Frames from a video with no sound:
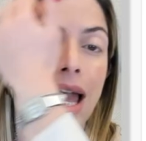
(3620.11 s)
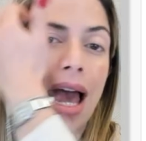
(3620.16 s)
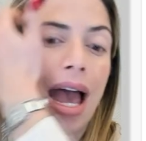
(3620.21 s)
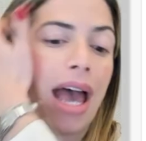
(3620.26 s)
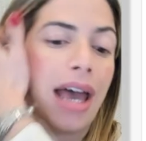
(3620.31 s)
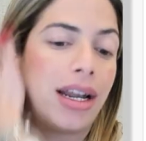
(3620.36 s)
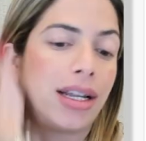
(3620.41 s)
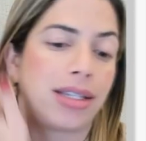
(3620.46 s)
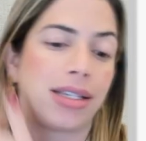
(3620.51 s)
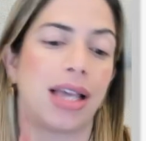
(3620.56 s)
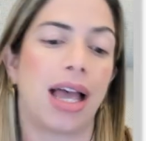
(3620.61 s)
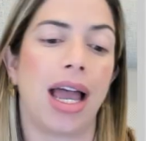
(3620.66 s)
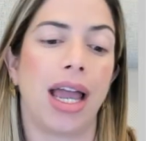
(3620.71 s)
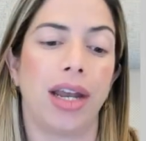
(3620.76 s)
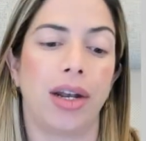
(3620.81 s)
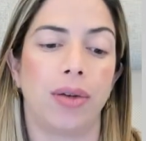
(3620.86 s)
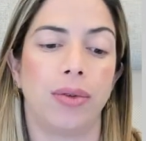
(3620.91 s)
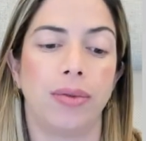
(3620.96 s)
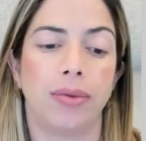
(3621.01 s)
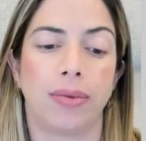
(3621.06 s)
Add a
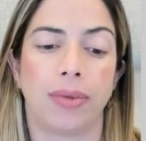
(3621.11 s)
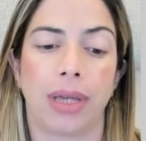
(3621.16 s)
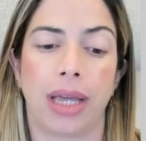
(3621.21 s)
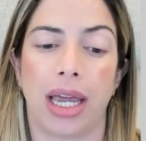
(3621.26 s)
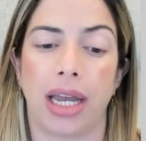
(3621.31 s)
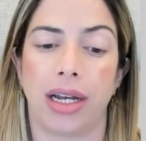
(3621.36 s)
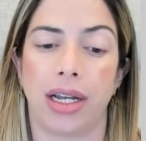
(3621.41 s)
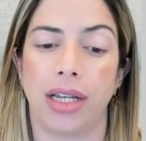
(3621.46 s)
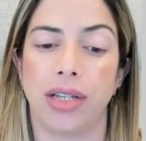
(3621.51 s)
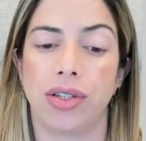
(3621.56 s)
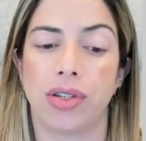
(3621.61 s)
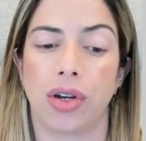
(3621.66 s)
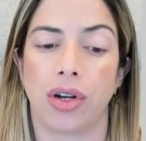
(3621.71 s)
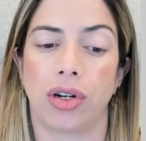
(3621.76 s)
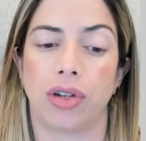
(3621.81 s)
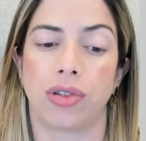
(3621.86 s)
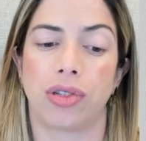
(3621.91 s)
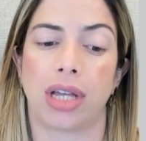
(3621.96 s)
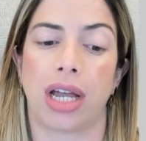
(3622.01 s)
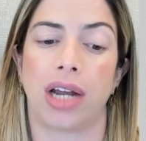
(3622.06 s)
title, an
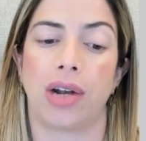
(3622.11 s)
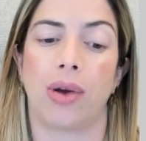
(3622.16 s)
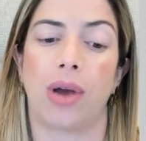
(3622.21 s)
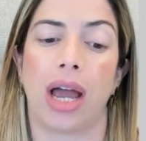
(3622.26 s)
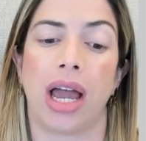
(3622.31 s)
internal title.